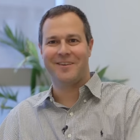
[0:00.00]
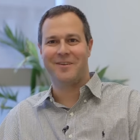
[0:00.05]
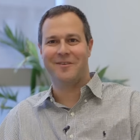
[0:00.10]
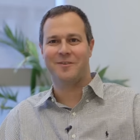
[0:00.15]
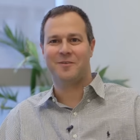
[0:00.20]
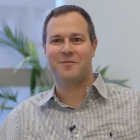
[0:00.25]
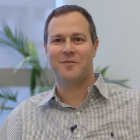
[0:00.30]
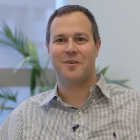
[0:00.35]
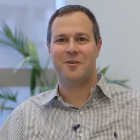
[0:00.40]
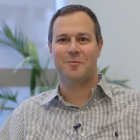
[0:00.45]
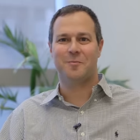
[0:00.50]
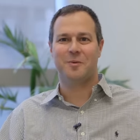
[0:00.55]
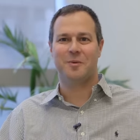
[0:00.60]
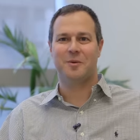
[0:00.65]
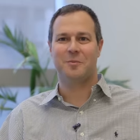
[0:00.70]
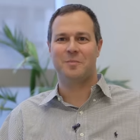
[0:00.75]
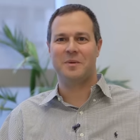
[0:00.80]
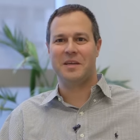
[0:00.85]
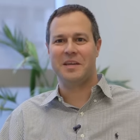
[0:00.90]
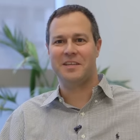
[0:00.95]
you know, developing
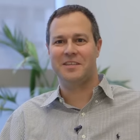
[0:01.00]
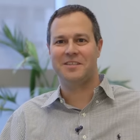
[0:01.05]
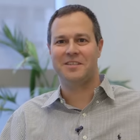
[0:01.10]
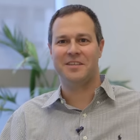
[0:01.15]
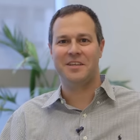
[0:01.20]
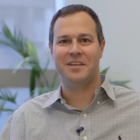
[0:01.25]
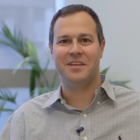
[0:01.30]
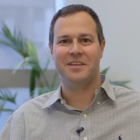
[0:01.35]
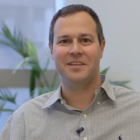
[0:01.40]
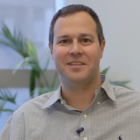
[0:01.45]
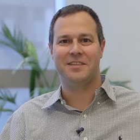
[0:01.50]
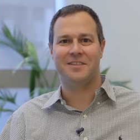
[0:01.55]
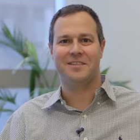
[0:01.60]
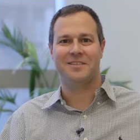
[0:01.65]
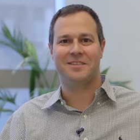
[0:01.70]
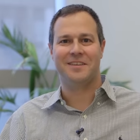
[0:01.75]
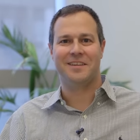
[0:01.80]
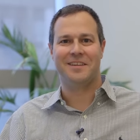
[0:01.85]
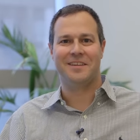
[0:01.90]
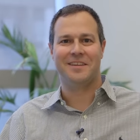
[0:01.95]
a PhD.
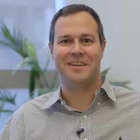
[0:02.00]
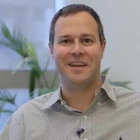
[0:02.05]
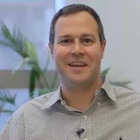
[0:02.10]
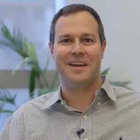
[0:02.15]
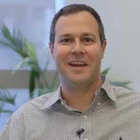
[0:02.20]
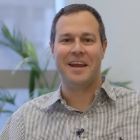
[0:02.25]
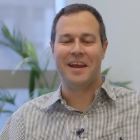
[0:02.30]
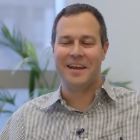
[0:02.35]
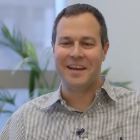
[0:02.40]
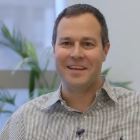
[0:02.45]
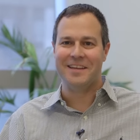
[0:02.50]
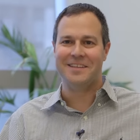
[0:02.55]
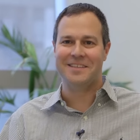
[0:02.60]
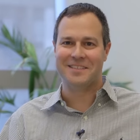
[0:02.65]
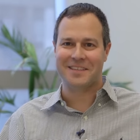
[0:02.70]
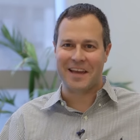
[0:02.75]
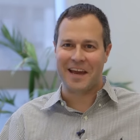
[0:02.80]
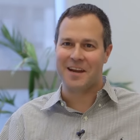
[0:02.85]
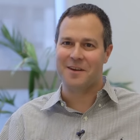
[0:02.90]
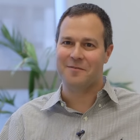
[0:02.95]
It's, it, it
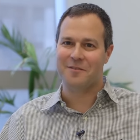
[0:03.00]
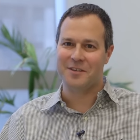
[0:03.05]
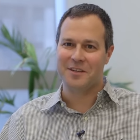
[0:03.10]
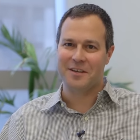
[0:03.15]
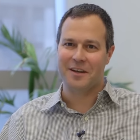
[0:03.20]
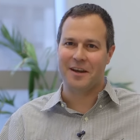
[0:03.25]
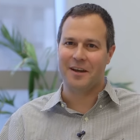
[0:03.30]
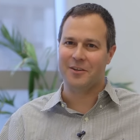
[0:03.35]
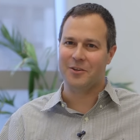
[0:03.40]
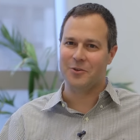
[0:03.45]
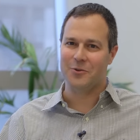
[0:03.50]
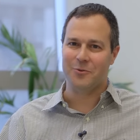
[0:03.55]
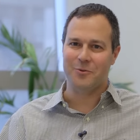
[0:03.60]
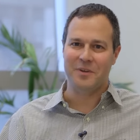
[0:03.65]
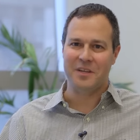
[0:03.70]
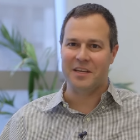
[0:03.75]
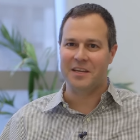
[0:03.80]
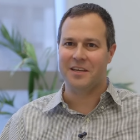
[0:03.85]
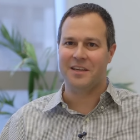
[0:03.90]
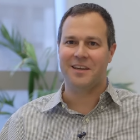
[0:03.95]
is kind of a, a
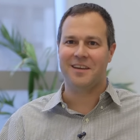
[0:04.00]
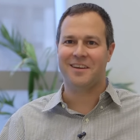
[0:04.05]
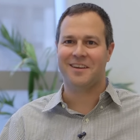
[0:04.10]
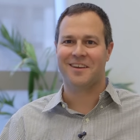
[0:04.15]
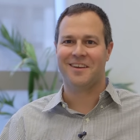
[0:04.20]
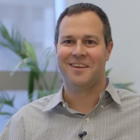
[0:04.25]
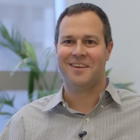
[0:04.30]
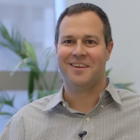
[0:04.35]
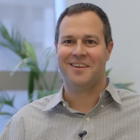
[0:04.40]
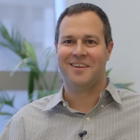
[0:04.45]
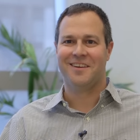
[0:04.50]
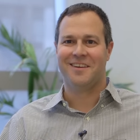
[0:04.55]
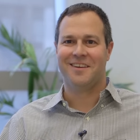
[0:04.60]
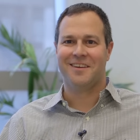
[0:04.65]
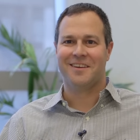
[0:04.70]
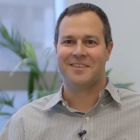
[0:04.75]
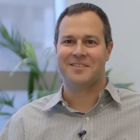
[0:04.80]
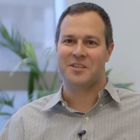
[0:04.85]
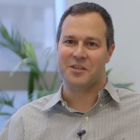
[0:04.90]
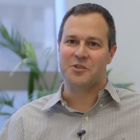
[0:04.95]
unique
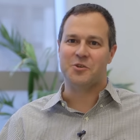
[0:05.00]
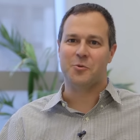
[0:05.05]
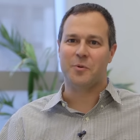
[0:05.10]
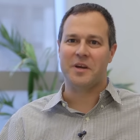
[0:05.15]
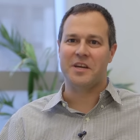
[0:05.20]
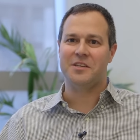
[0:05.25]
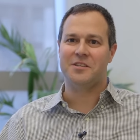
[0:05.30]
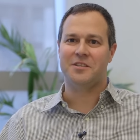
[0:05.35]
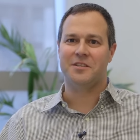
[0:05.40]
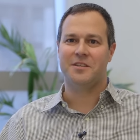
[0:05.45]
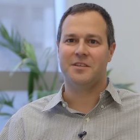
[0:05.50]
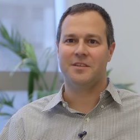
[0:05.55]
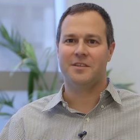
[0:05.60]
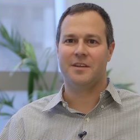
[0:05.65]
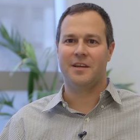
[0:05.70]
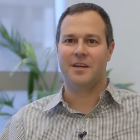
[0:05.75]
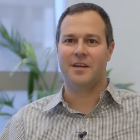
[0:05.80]
situation.